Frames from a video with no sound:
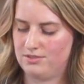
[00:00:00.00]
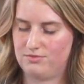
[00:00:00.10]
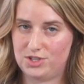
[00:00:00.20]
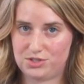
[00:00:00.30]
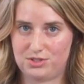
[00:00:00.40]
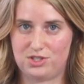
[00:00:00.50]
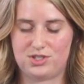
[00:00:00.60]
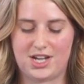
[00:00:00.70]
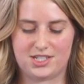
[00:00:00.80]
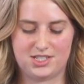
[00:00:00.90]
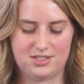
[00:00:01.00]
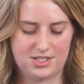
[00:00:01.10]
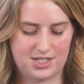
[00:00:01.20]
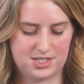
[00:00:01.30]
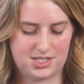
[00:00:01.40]
visually attracted
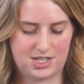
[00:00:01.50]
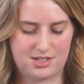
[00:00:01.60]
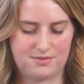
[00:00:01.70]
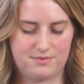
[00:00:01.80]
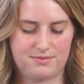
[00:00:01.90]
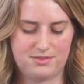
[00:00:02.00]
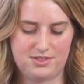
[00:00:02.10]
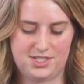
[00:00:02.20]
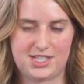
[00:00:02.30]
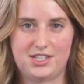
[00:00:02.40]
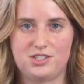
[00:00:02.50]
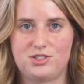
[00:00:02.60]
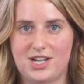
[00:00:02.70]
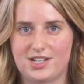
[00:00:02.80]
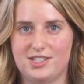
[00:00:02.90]
instead of scent
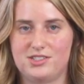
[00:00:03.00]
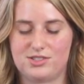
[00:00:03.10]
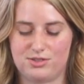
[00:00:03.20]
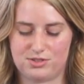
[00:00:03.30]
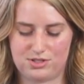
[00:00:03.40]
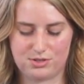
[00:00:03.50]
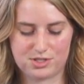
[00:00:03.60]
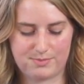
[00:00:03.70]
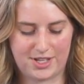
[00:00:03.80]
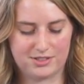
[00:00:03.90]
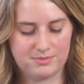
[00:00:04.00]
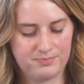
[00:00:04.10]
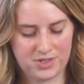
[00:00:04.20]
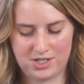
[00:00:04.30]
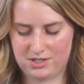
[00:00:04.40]
attracted, so there's no smell,
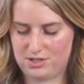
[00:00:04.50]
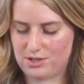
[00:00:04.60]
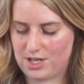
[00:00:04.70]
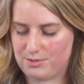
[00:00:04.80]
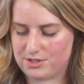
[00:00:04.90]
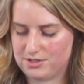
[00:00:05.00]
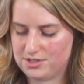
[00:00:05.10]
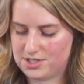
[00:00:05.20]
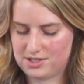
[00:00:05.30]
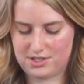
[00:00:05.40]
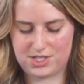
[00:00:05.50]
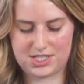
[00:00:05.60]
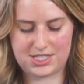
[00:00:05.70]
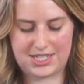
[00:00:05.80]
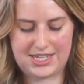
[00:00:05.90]
no chemicals,
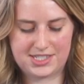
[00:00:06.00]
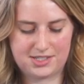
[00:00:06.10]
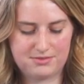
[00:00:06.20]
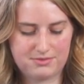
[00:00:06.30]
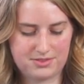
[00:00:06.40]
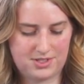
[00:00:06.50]
just adhesive.